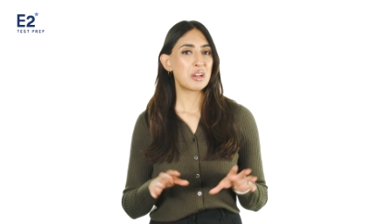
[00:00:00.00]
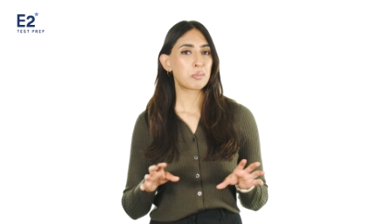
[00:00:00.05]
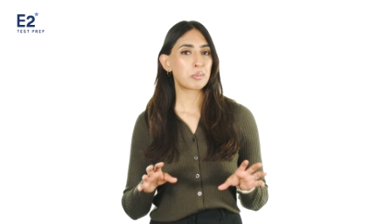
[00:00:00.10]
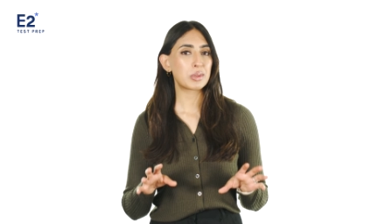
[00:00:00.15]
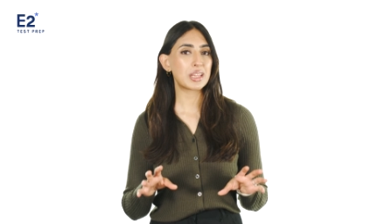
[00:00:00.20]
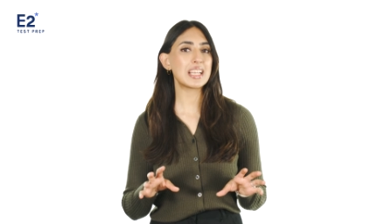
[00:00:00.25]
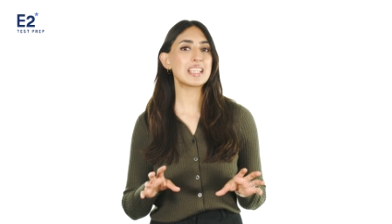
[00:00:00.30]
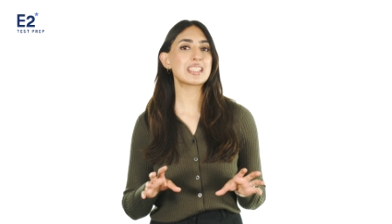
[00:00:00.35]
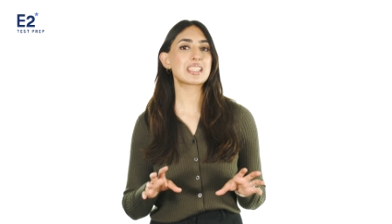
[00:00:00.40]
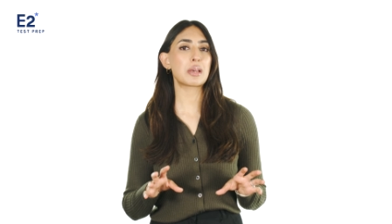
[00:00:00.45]

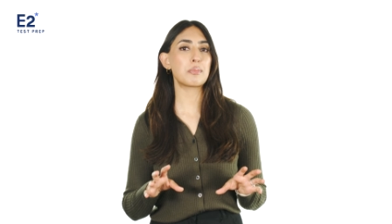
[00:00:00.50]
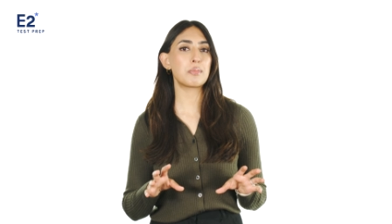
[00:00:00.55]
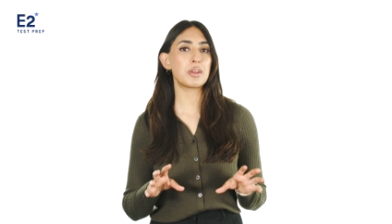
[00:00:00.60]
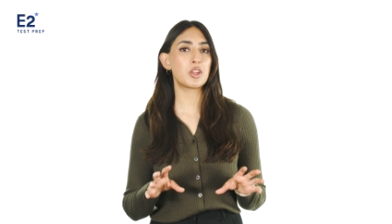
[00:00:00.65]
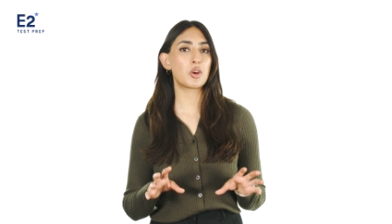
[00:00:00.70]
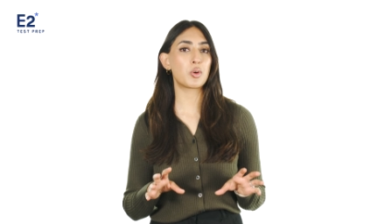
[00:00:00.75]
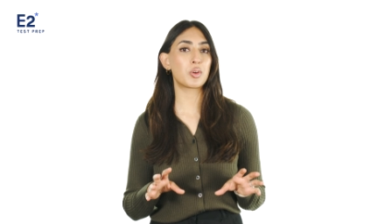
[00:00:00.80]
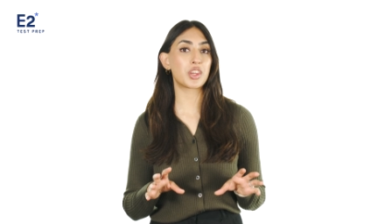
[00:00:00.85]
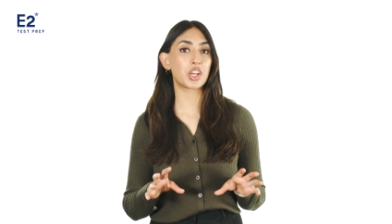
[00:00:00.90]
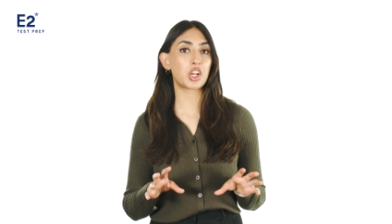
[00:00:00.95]
Please let me
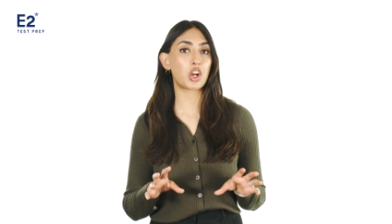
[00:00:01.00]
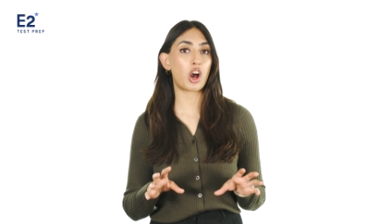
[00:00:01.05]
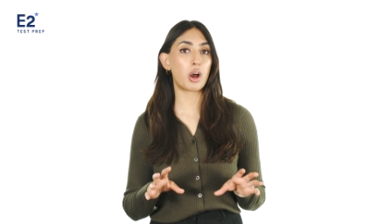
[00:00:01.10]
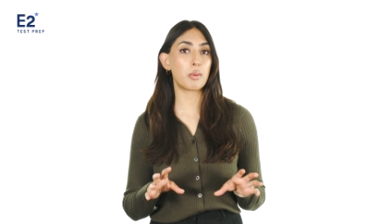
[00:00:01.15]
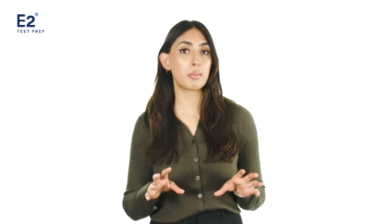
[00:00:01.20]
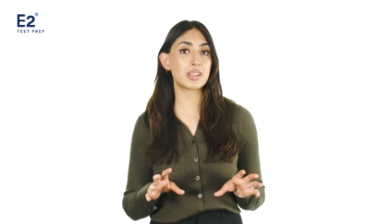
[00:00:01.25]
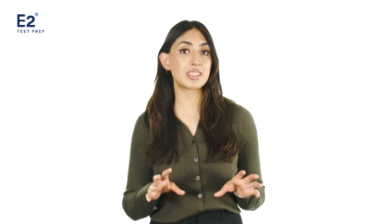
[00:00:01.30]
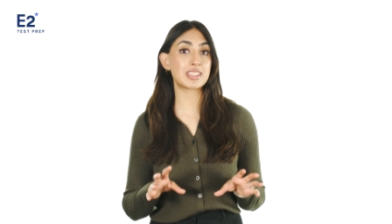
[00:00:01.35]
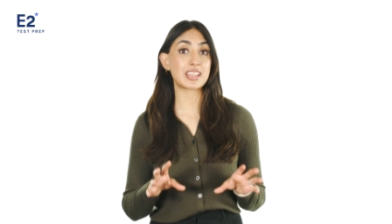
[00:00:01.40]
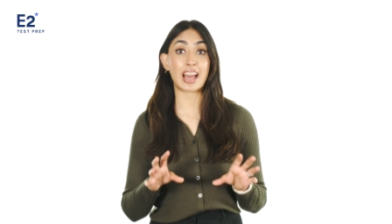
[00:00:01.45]
know in the
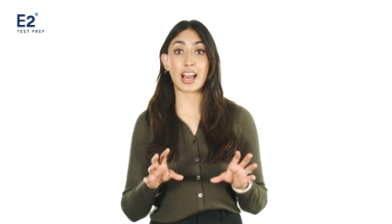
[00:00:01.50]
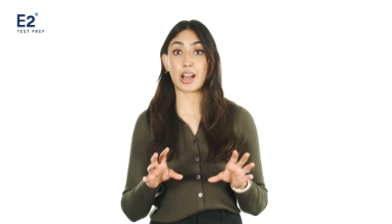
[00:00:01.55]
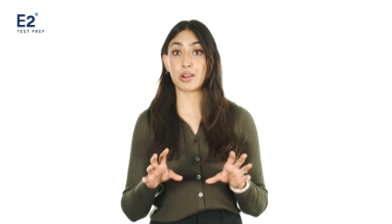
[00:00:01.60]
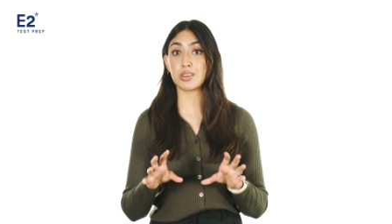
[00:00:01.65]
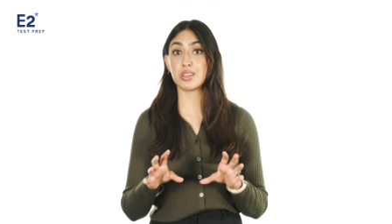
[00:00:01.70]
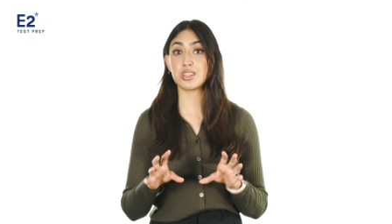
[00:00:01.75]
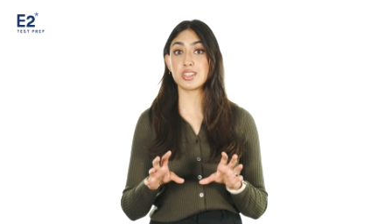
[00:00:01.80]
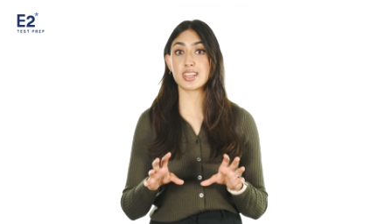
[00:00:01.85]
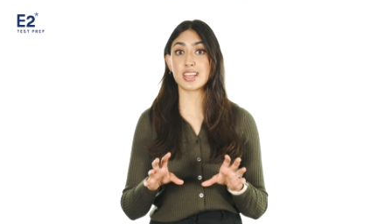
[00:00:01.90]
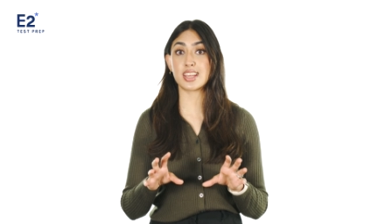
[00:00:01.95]
comments how
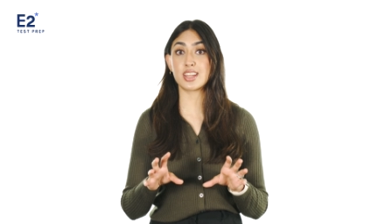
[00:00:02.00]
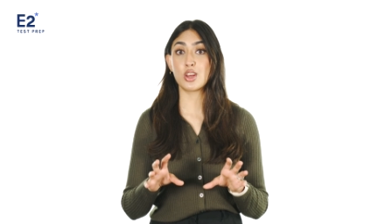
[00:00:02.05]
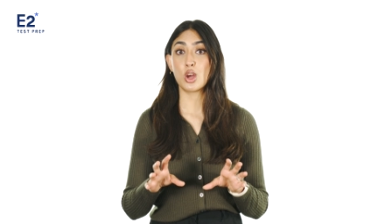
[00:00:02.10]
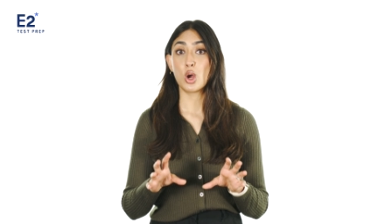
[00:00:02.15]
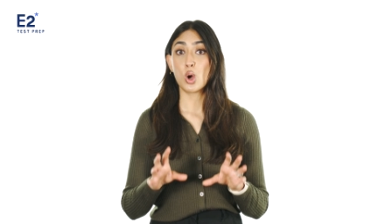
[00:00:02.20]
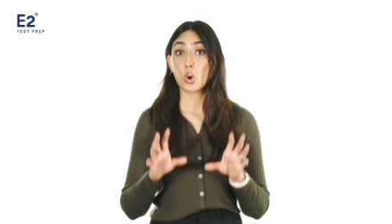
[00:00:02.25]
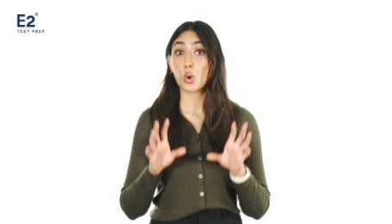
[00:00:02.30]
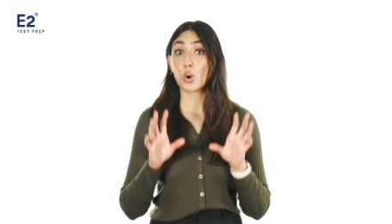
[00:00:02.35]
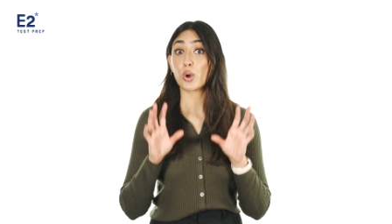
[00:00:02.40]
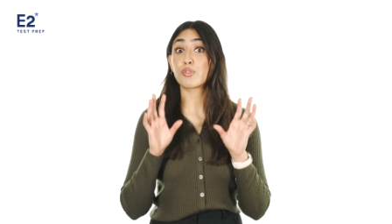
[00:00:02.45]
you did
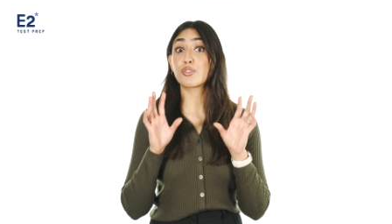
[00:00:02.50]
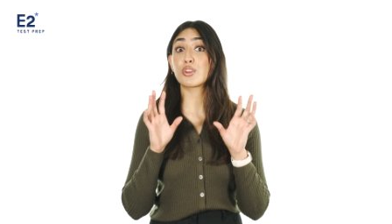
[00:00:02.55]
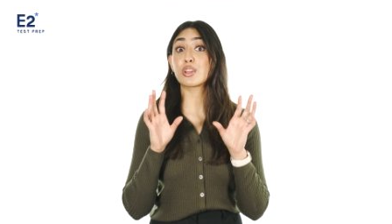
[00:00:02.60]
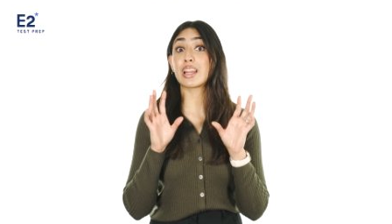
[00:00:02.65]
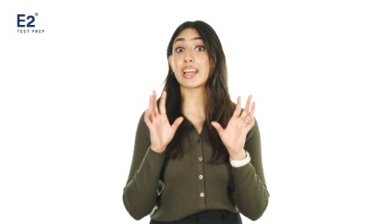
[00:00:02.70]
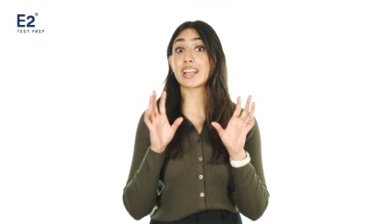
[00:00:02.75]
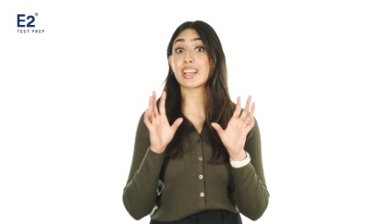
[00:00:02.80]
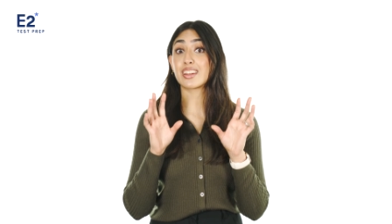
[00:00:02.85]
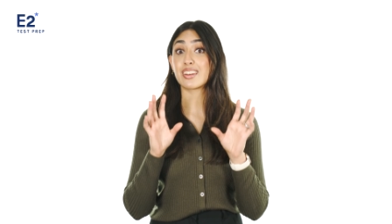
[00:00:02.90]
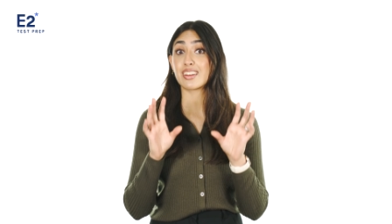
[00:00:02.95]
or if you'd
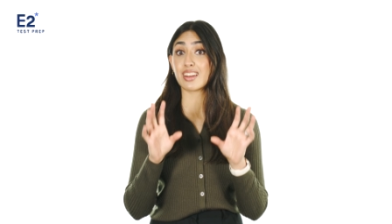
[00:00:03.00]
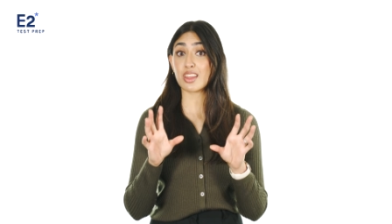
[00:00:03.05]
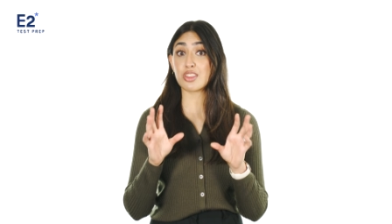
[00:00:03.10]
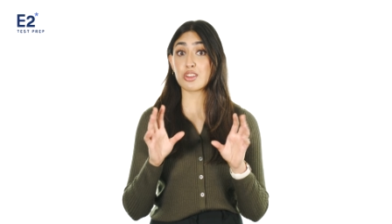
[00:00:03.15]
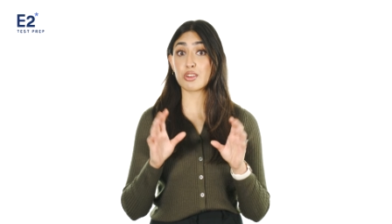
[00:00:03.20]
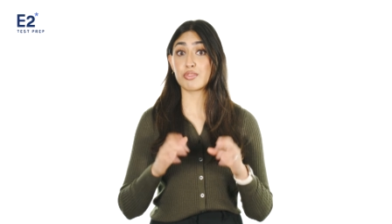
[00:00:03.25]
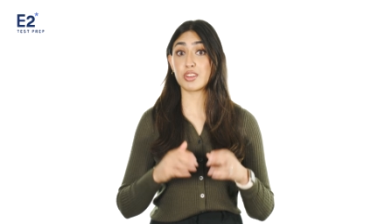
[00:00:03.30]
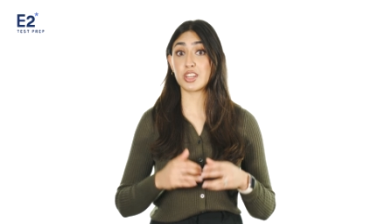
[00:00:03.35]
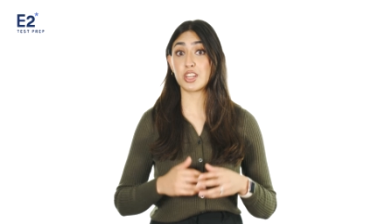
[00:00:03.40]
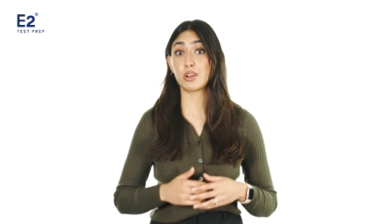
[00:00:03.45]
like
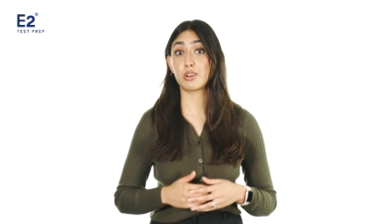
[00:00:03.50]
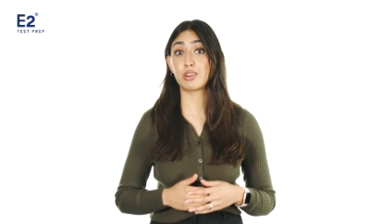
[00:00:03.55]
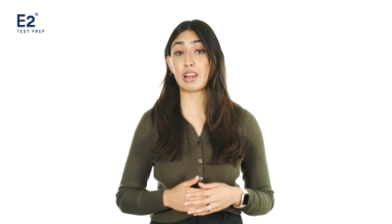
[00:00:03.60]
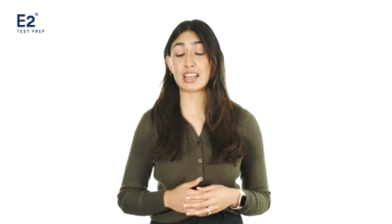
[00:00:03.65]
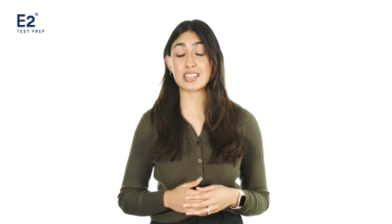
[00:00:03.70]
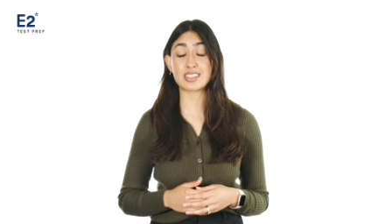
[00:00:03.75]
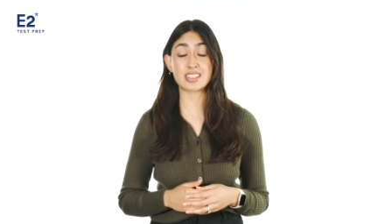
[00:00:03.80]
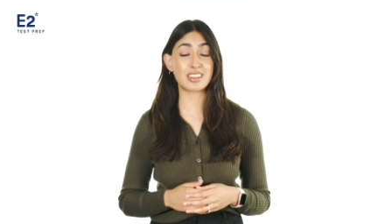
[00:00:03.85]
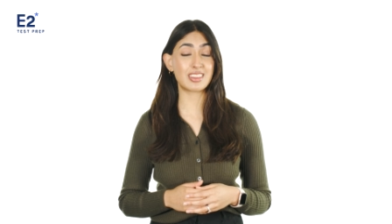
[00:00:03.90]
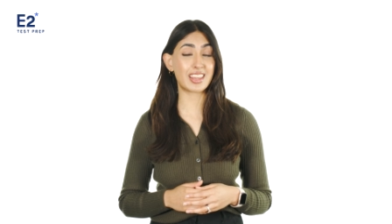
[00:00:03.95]
another video
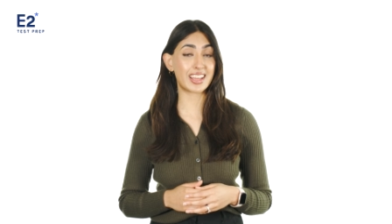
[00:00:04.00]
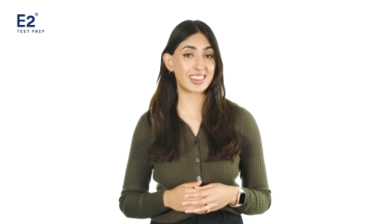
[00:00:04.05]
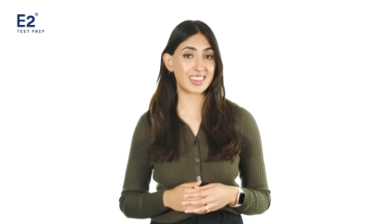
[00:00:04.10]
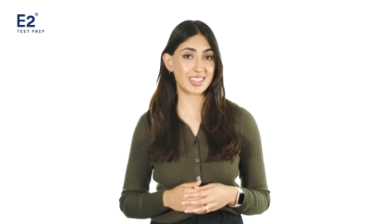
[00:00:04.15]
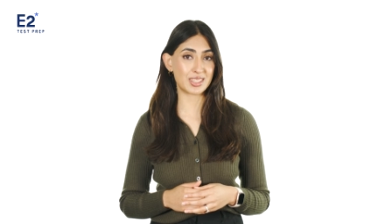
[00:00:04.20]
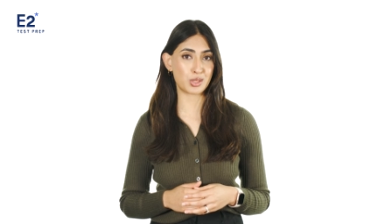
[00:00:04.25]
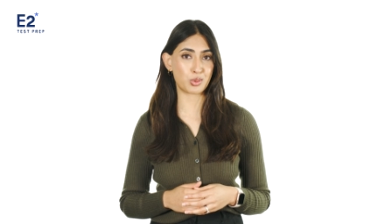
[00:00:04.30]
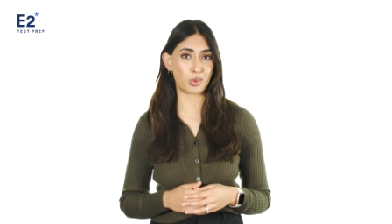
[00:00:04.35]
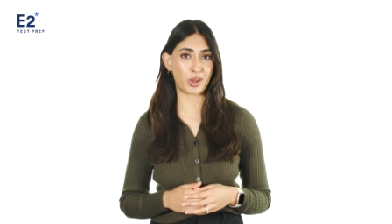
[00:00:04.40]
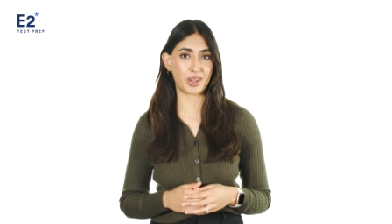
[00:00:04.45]
lesson like
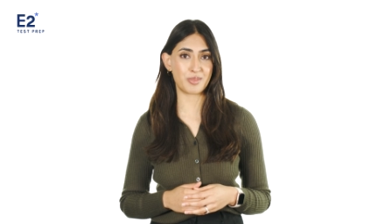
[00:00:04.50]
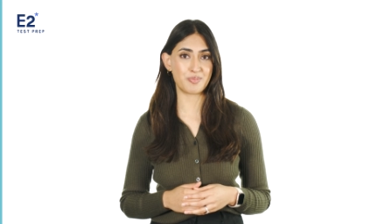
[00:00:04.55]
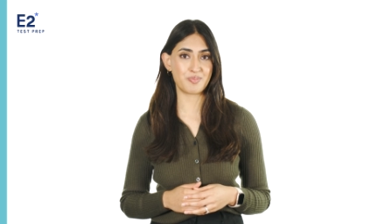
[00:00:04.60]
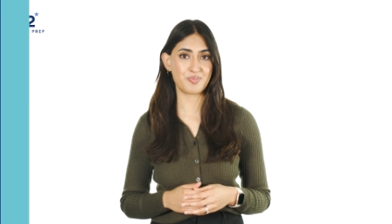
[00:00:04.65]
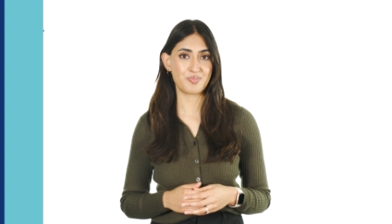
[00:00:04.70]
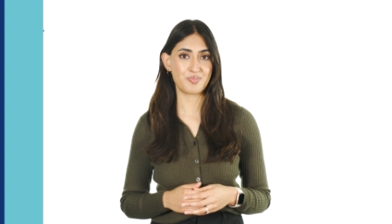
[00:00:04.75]
this one.